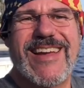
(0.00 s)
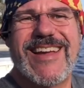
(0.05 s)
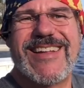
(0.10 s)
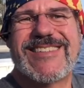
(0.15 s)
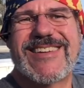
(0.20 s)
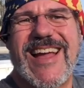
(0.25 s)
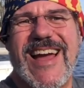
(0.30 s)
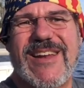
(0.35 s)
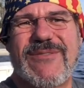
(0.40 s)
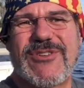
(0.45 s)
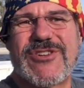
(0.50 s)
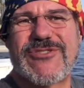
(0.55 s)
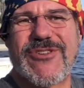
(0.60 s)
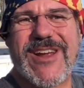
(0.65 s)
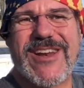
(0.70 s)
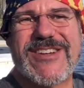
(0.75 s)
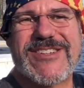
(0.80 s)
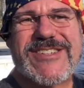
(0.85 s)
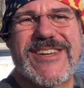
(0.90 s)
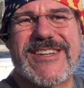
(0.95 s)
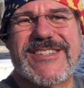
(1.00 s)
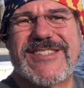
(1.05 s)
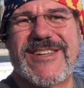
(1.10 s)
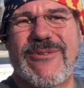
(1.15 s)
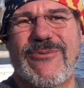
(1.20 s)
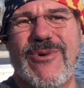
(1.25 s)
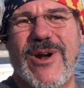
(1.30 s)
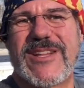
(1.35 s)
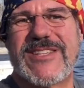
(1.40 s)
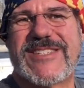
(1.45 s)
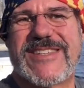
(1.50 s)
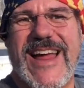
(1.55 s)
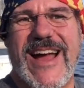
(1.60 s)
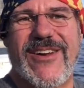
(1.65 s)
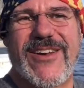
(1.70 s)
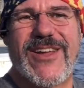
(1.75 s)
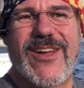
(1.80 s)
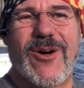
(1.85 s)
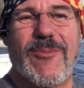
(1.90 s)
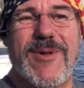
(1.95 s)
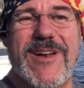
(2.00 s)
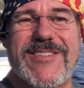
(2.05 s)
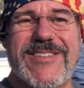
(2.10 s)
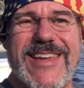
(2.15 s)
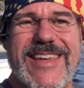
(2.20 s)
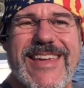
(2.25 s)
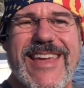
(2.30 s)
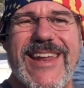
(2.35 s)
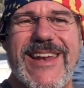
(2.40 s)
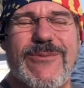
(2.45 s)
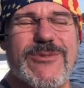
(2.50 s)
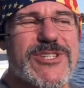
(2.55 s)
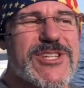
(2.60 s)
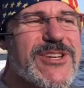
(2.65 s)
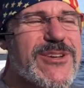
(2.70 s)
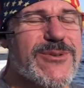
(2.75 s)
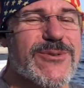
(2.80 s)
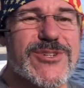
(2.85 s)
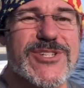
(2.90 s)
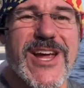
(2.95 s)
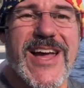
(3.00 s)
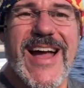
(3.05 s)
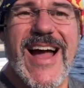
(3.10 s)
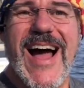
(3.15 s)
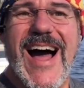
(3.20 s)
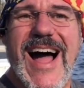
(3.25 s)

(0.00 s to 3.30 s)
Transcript: It's kind of a drainage ditch that runs downhill, but as a kid, it was huge.